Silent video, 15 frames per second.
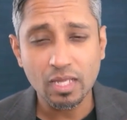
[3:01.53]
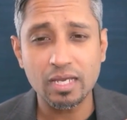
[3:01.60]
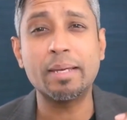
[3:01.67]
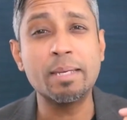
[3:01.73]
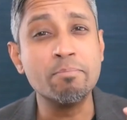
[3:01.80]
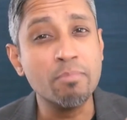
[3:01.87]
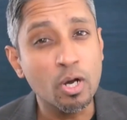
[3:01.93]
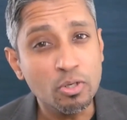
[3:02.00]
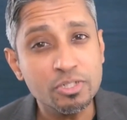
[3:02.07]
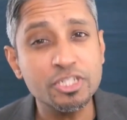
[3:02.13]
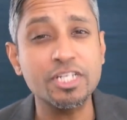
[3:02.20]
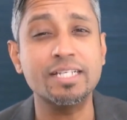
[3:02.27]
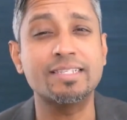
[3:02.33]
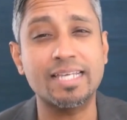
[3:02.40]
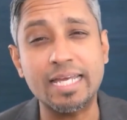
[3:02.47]

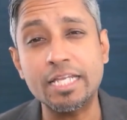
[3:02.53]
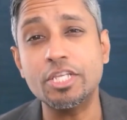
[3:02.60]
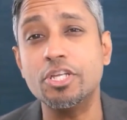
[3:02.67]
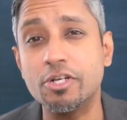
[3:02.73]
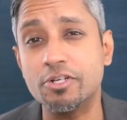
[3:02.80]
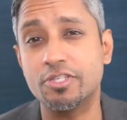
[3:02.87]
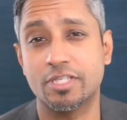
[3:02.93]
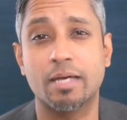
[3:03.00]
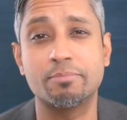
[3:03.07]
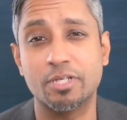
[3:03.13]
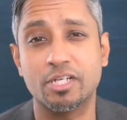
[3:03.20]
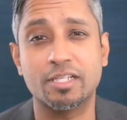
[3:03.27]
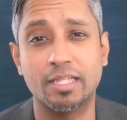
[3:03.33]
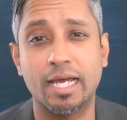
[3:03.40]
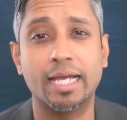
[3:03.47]
emojis in your
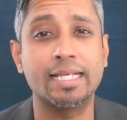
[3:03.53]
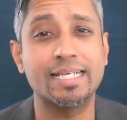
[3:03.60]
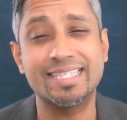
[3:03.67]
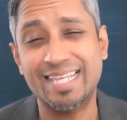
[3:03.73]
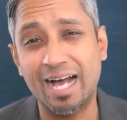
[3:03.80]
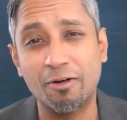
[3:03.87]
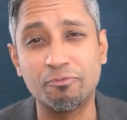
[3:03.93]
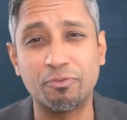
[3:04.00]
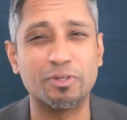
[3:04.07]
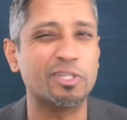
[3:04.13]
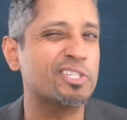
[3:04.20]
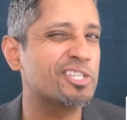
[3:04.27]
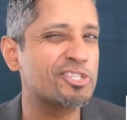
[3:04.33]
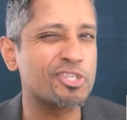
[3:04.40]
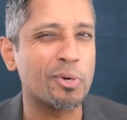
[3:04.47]
subject line is helpful.
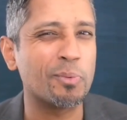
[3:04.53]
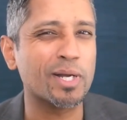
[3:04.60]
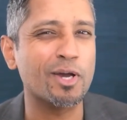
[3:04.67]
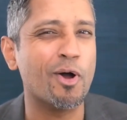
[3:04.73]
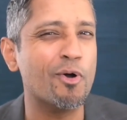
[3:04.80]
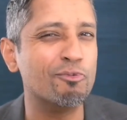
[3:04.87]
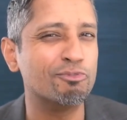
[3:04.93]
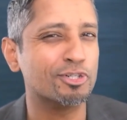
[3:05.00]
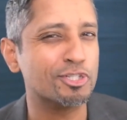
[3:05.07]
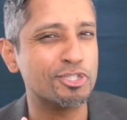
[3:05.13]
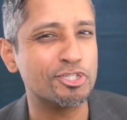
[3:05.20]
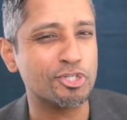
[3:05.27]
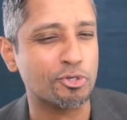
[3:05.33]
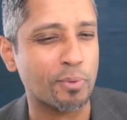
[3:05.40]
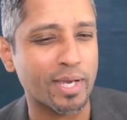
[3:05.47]
You just don't want to
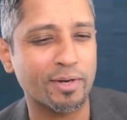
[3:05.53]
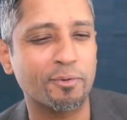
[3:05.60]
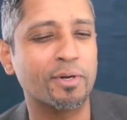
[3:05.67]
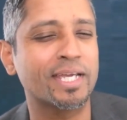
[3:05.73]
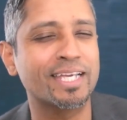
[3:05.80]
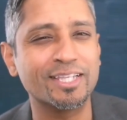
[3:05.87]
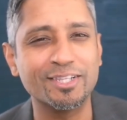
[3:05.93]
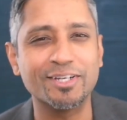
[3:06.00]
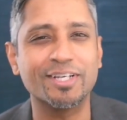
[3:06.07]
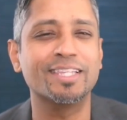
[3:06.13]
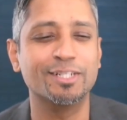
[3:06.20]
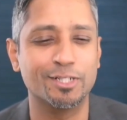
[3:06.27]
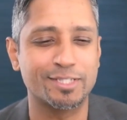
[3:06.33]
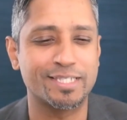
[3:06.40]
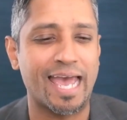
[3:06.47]
overdo it or it can look a
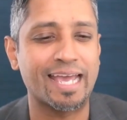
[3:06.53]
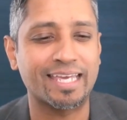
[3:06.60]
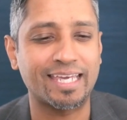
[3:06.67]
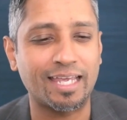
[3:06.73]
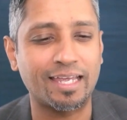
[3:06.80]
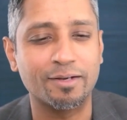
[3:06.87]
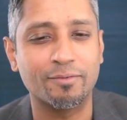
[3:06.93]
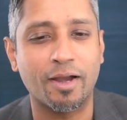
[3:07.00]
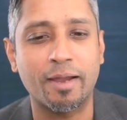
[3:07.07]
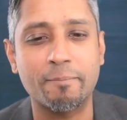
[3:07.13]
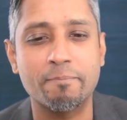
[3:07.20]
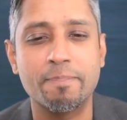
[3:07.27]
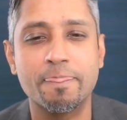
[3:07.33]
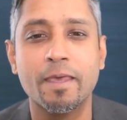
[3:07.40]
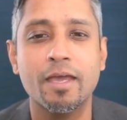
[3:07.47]
little tacky, right?
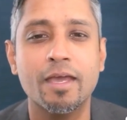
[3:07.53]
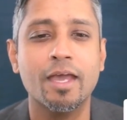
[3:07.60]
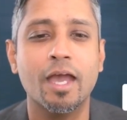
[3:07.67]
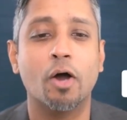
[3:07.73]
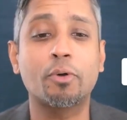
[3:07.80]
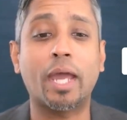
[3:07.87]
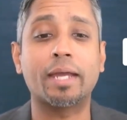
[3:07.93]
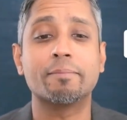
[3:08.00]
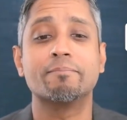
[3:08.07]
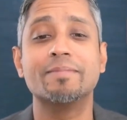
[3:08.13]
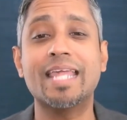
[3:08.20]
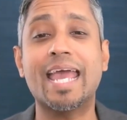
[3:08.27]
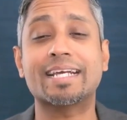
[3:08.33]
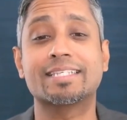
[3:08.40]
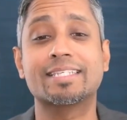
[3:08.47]
Okay,
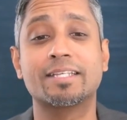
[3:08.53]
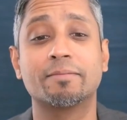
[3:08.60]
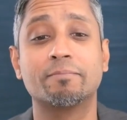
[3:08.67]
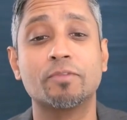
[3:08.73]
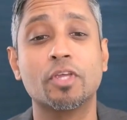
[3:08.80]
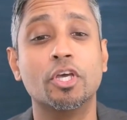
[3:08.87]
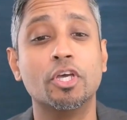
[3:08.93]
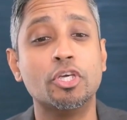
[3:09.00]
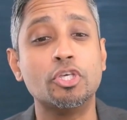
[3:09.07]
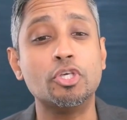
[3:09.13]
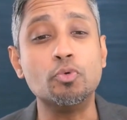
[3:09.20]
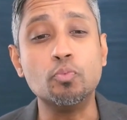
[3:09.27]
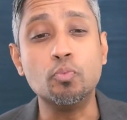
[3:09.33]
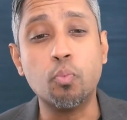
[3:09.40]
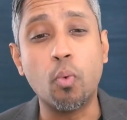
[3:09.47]
next,
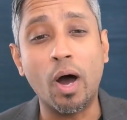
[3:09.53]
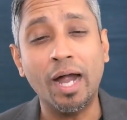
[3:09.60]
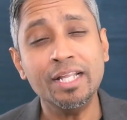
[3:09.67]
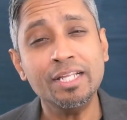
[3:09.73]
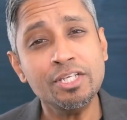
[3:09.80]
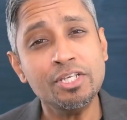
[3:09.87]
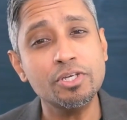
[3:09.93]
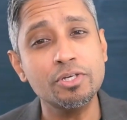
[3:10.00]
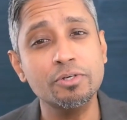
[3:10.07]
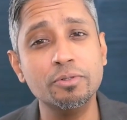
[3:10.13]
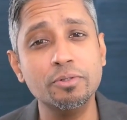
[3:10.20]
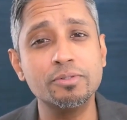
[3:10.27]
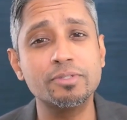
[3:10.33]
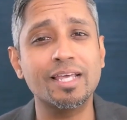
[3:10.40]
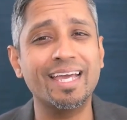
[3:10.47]
you want to
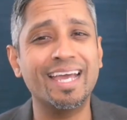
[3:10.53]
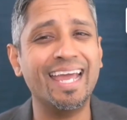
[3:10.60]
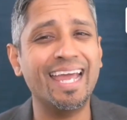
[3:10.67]
use